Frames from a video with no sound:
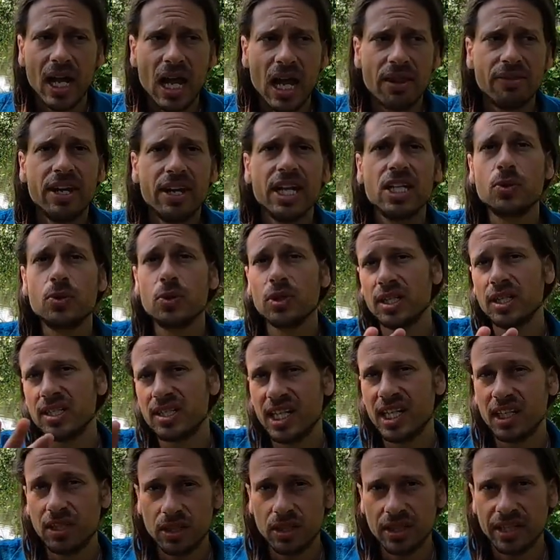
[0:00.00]
And things will
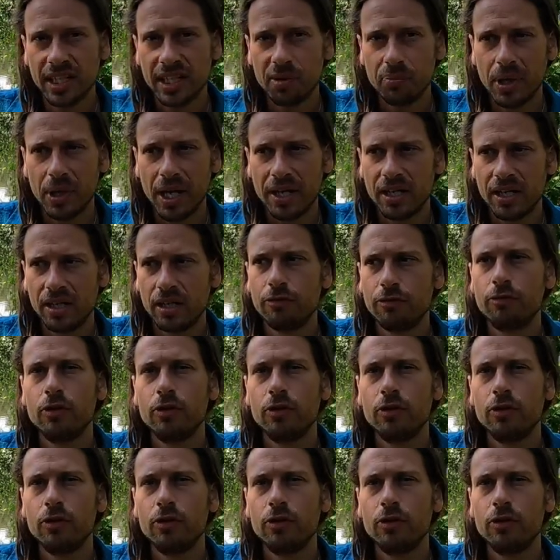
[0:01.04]
continue to get better